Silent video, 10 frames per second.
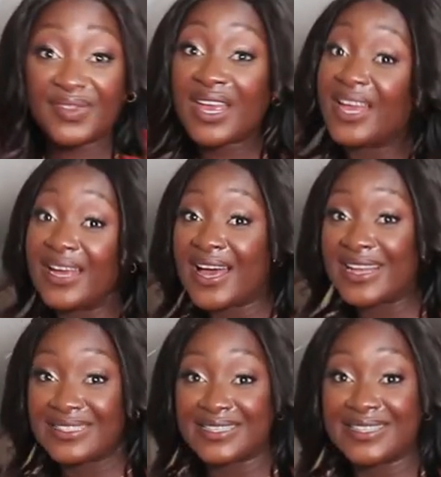and I
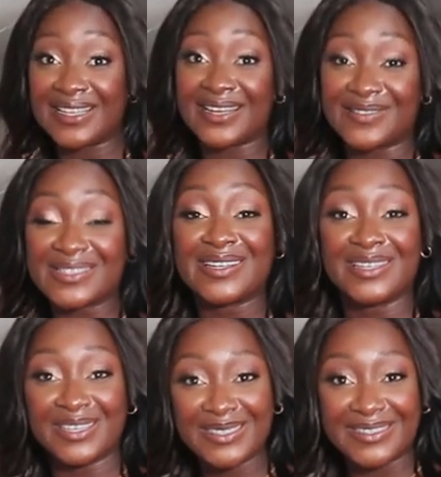didn't think it was gonna
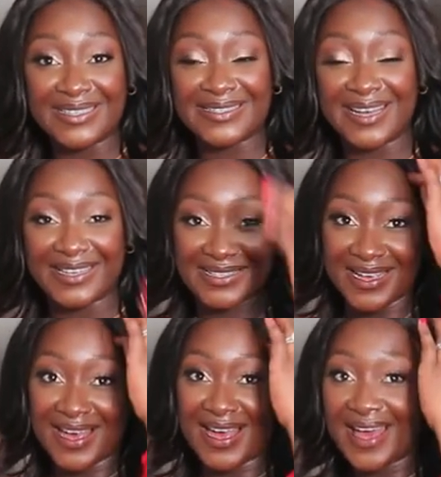look this nice
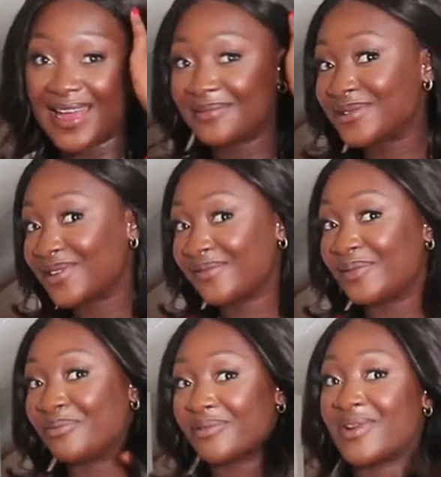and I'm sort of
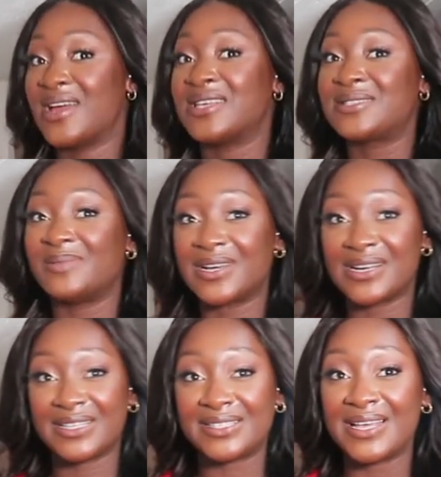impressed
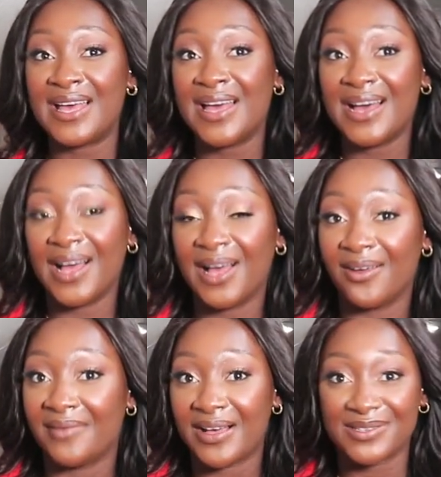because
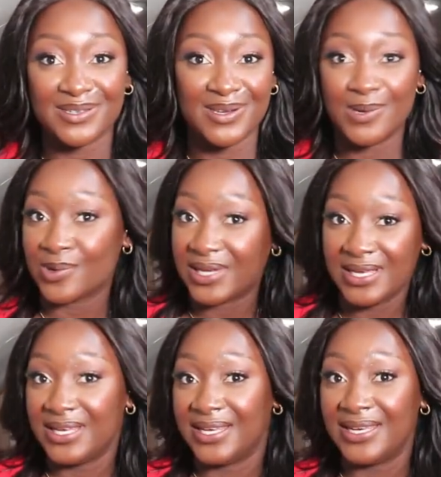um, I was
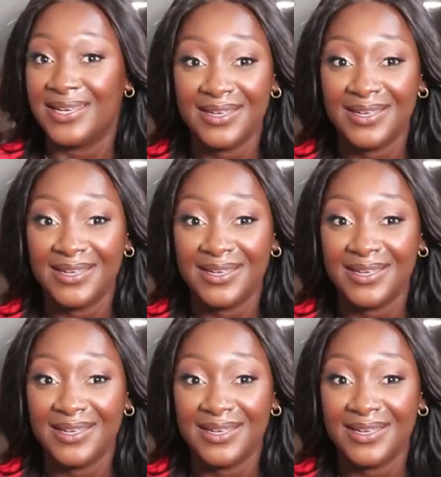low-key